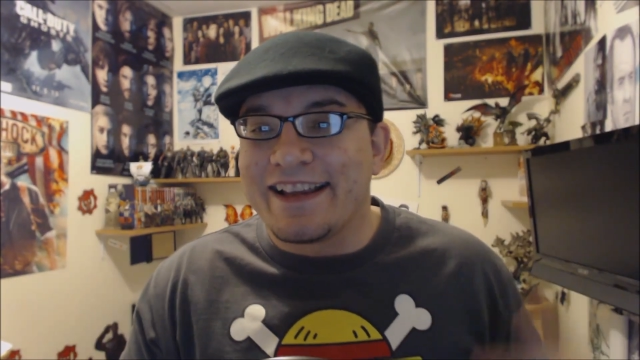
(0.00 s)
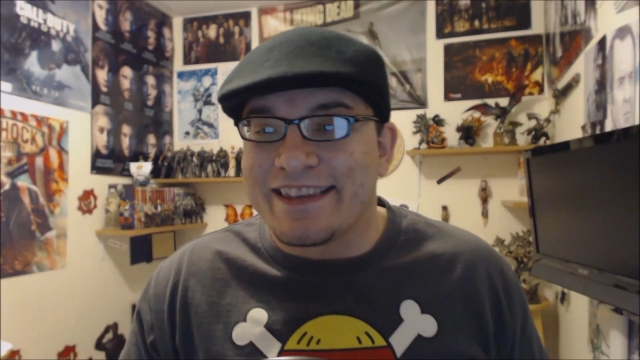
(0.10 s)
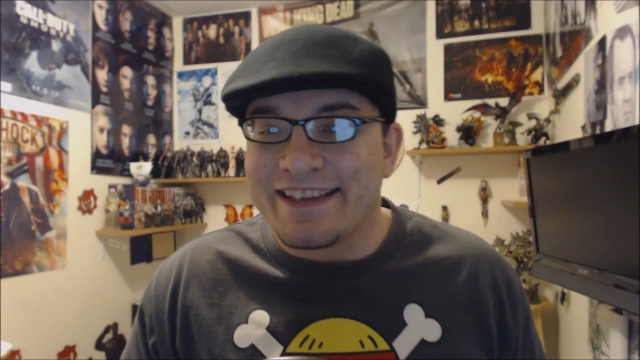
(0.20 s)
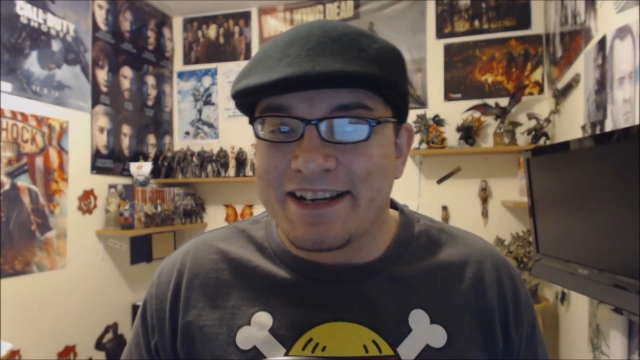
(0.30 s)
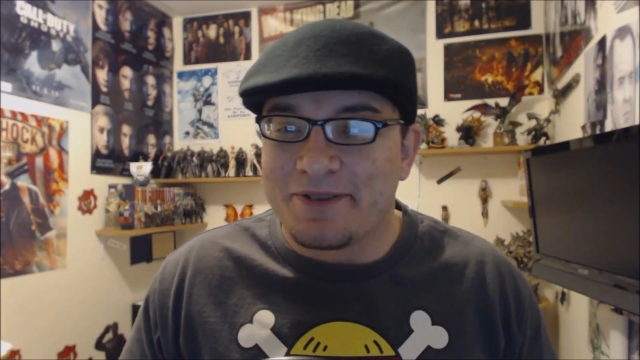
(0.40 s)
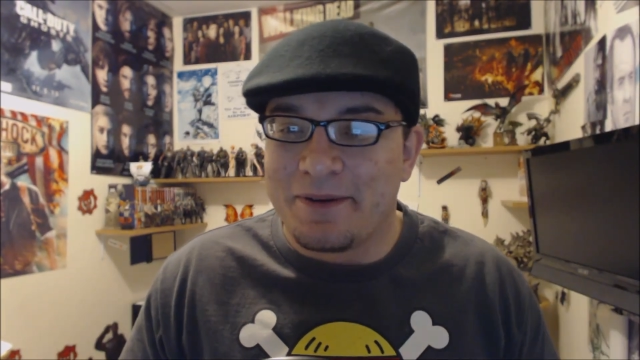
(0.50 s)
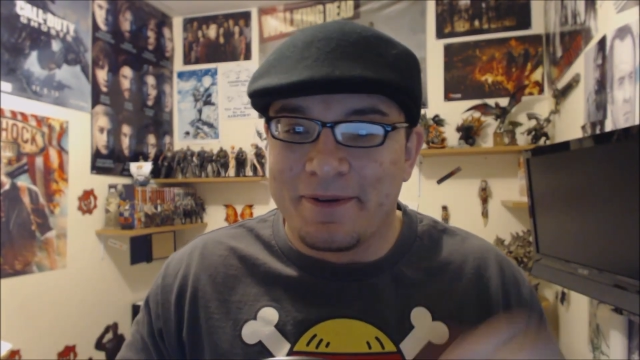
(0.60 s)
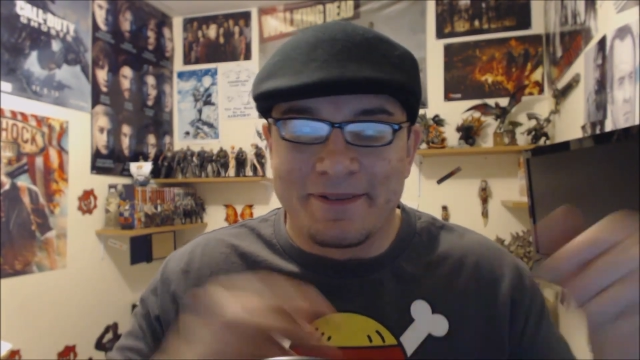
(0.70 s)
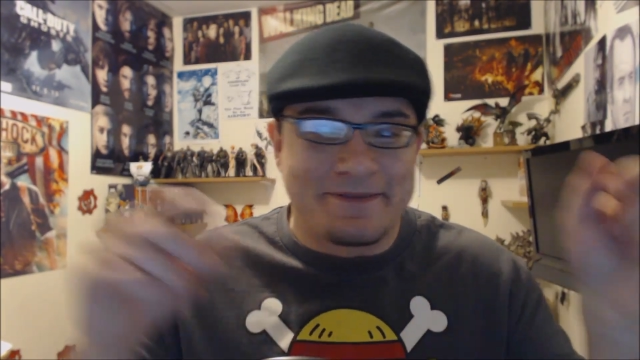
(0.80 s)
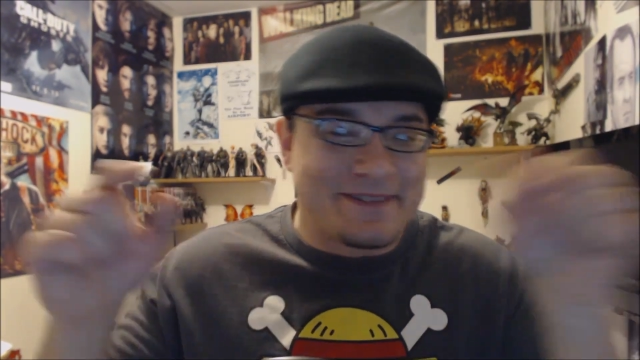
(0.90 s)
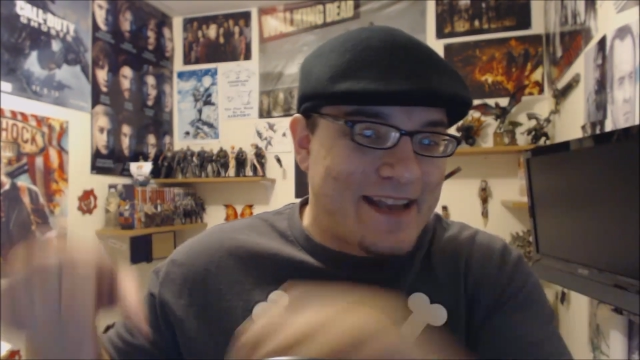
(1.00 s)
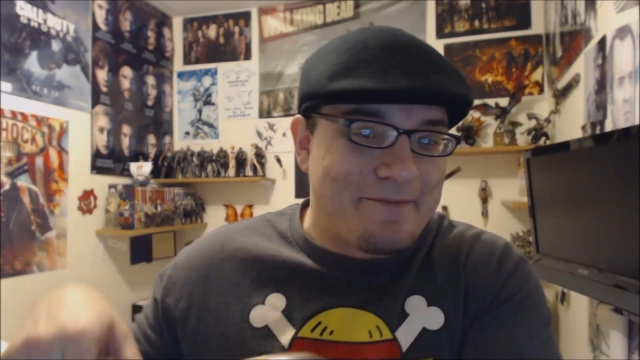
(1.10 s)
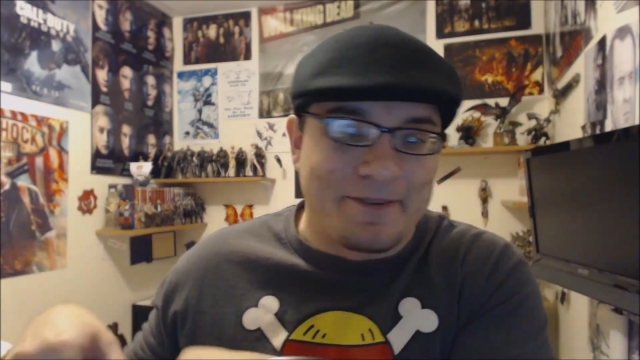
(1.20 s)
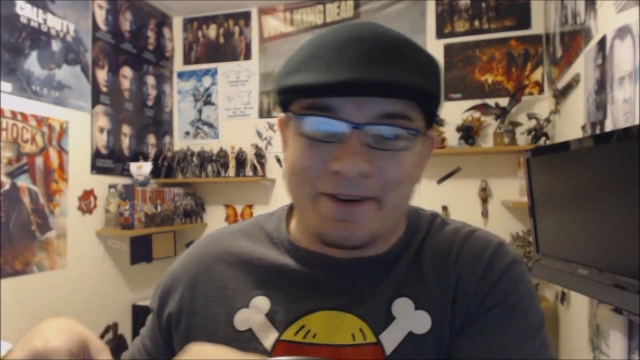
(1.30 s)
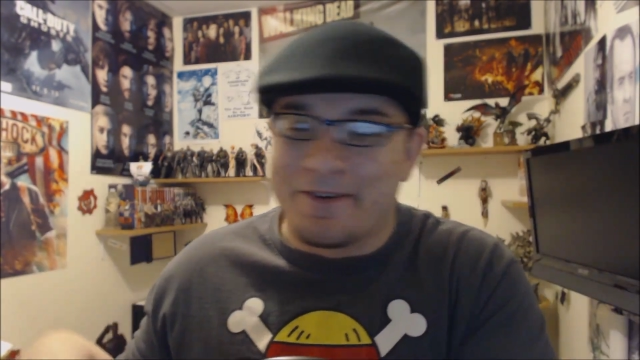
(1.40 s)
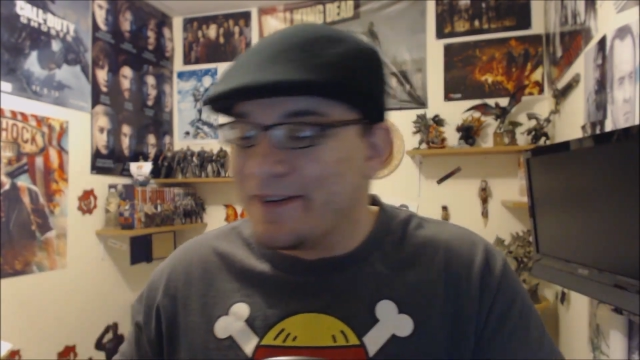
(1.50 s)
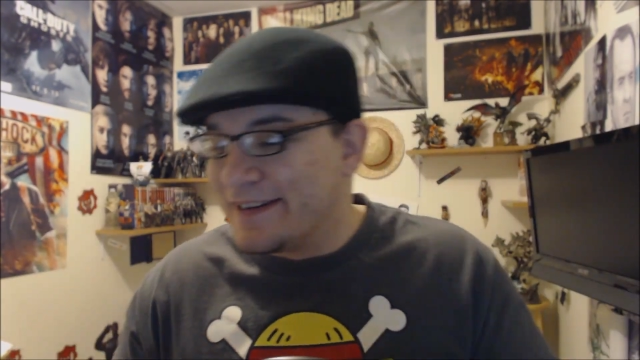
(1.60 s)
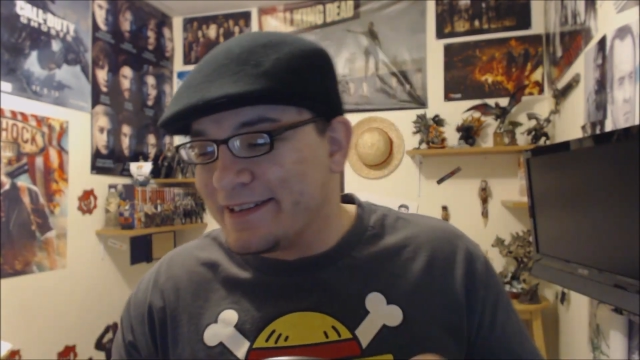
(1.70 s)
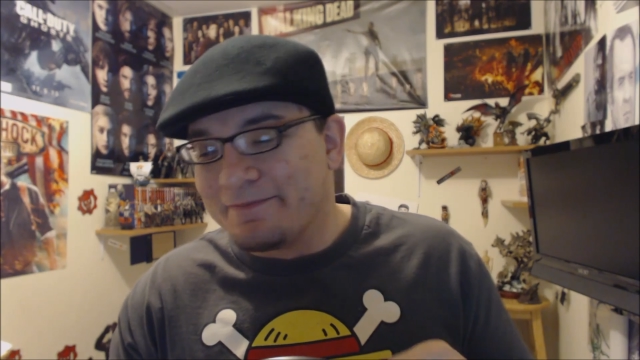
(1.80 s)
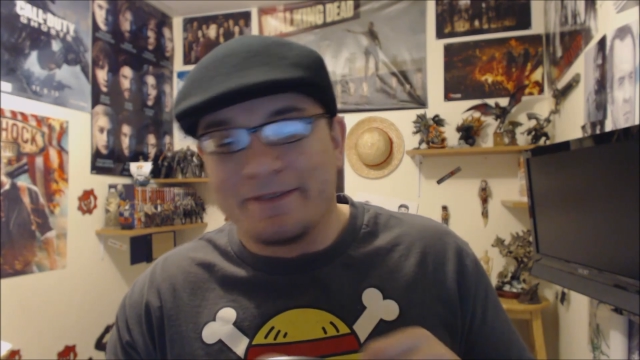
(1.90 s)
I got the next one. I'm going to stop
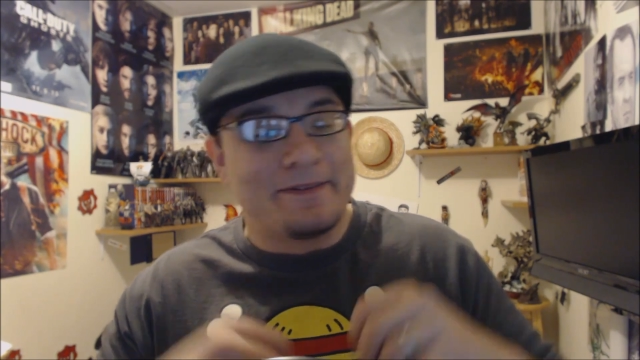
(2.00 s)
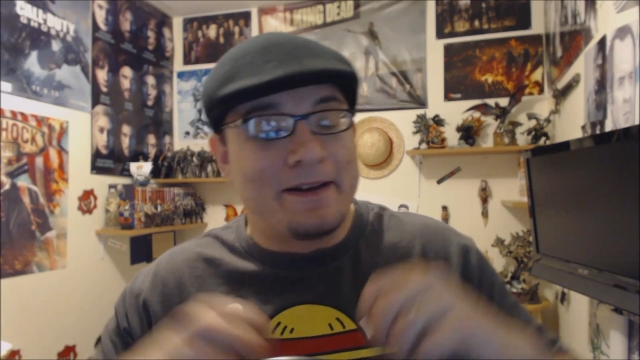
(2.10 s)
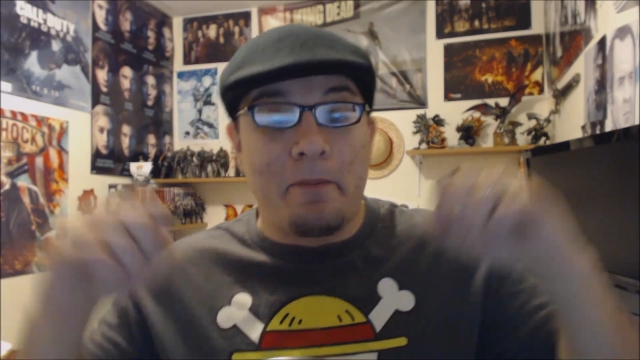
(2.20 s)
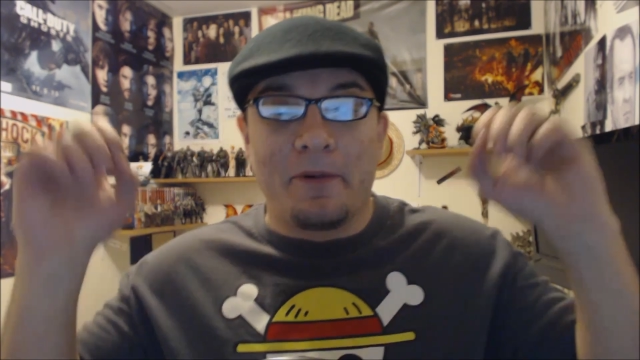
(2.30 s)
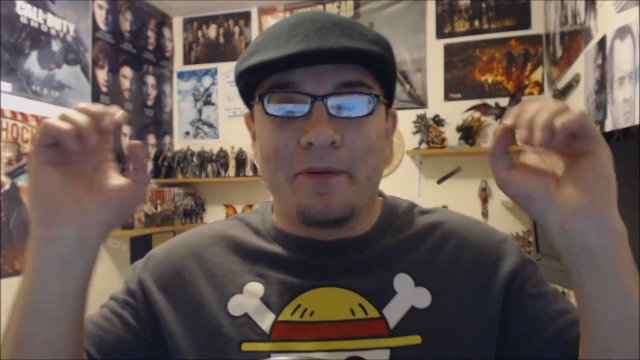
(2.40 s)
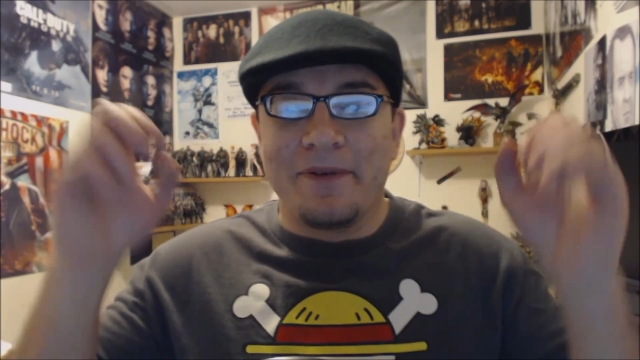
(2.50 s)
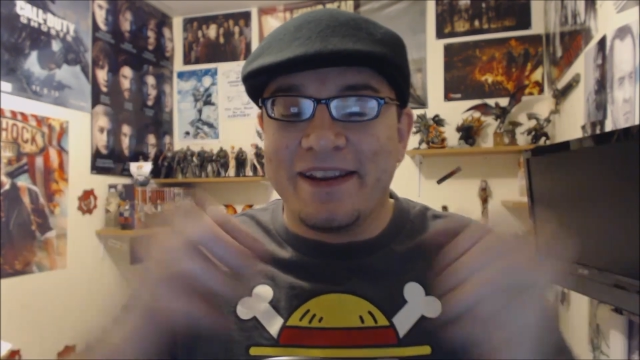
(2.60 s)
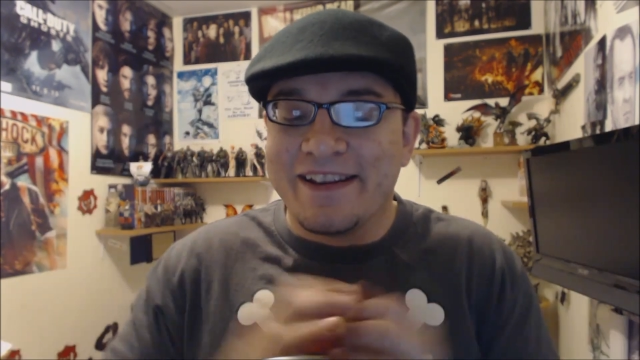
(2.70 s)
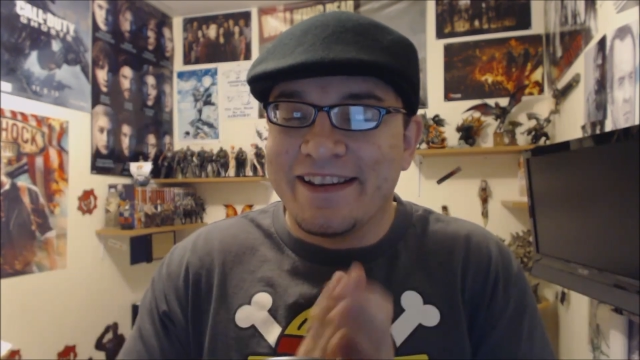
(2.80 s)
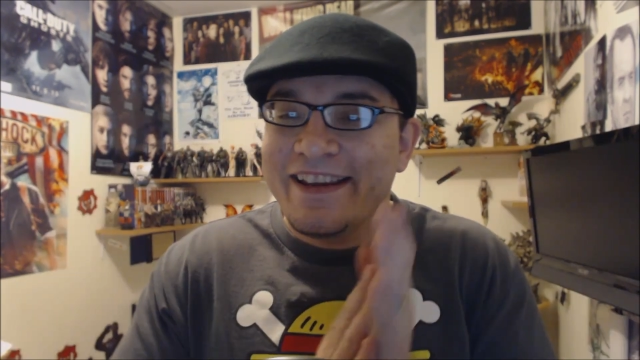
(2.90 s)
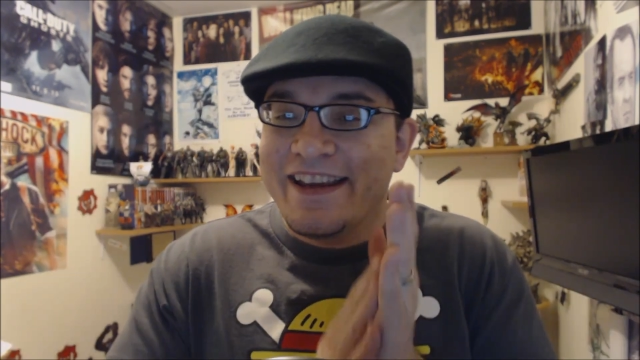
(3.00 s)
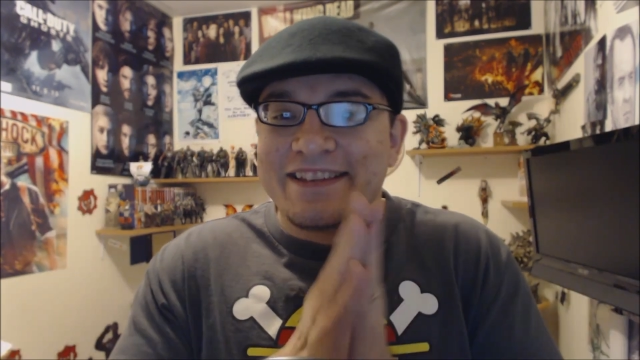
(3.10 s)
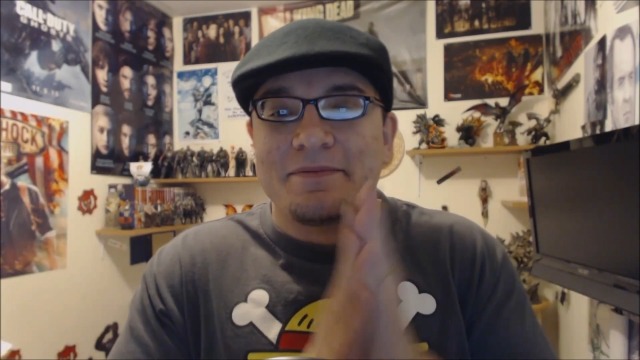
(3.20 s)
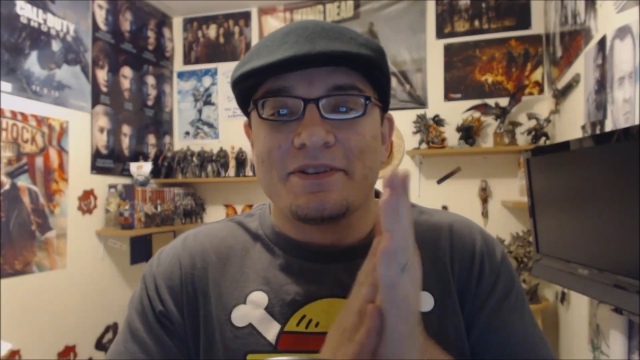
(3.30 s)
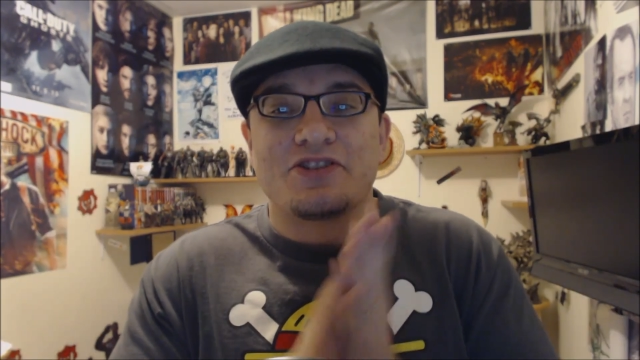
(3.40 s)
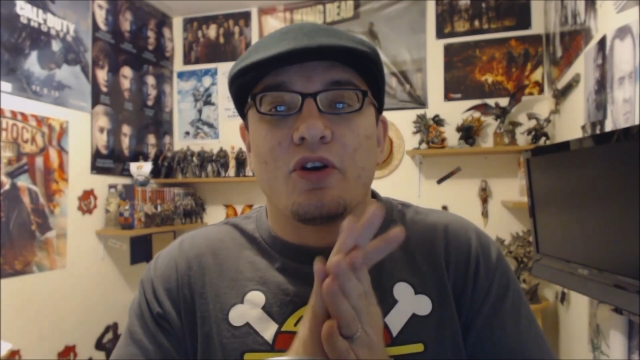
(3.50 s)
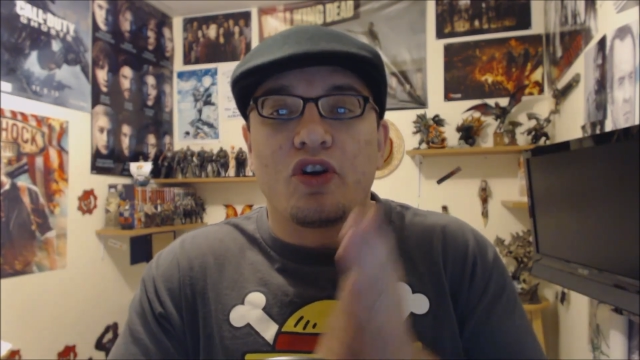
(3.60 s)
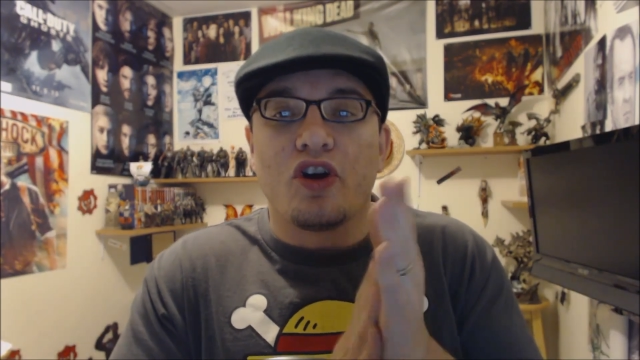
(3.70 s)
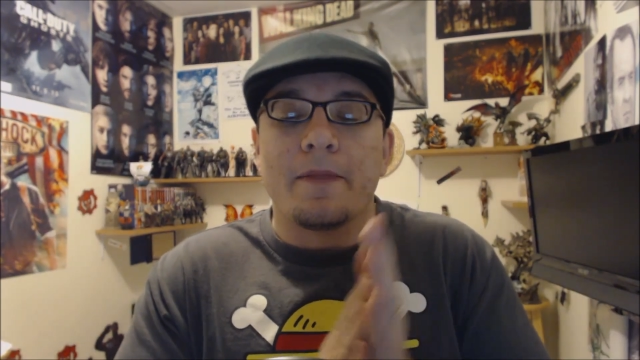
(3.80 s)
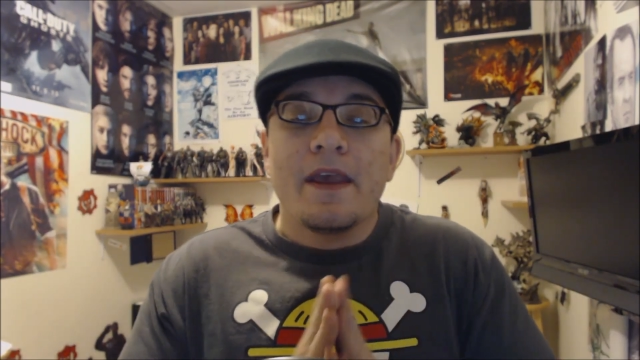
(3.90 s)
recording this moment. I'm going to read it. It's going to be
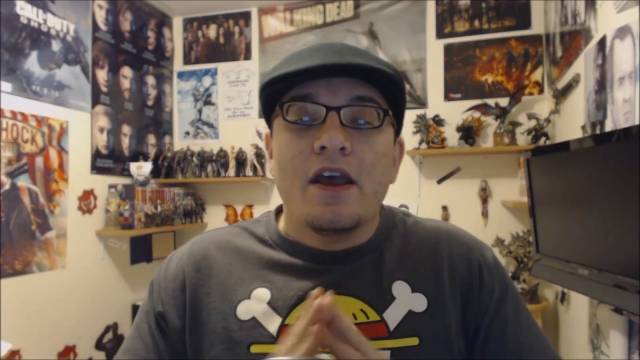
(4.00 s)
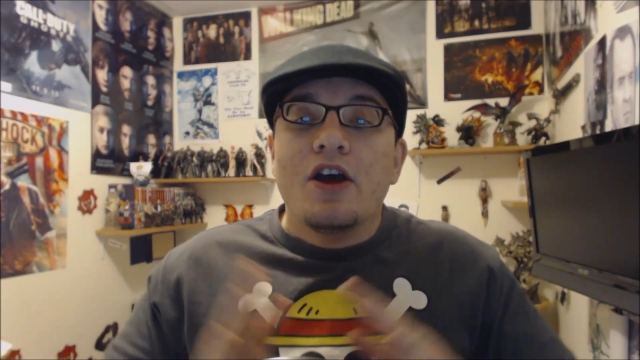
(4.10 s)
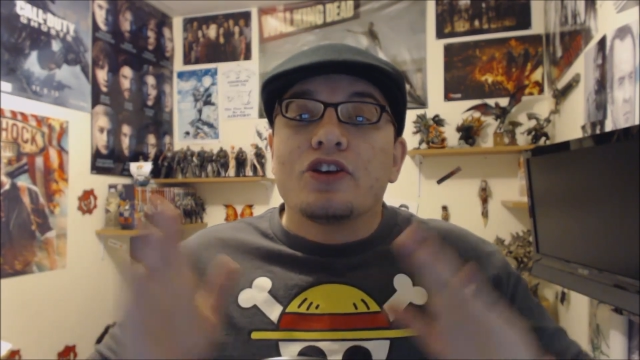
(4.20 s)
so good.